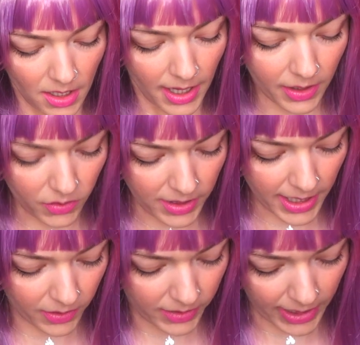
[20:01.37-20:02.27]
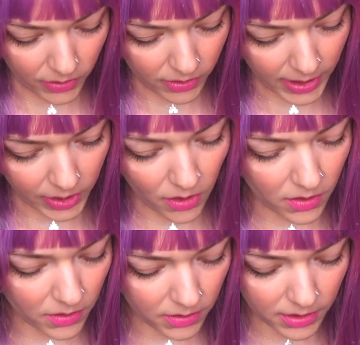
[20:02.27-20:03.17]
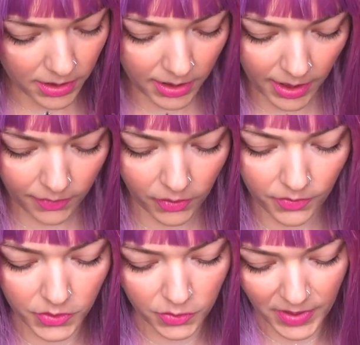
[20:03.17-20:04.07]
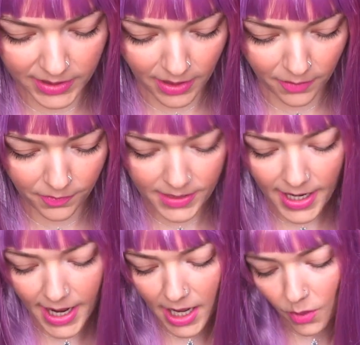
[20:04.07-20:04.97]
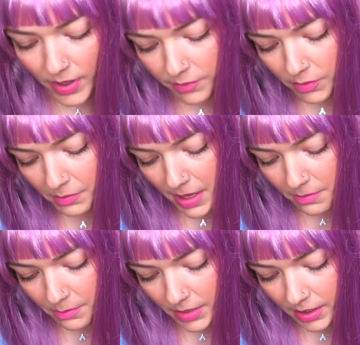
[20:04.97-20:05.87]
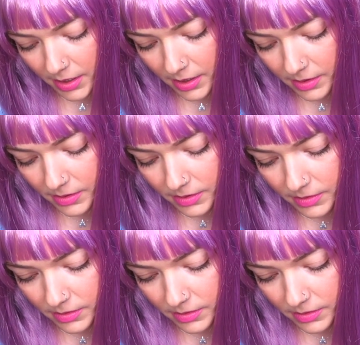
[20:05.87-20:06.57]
Hang on. I've confused myself. Now I remember.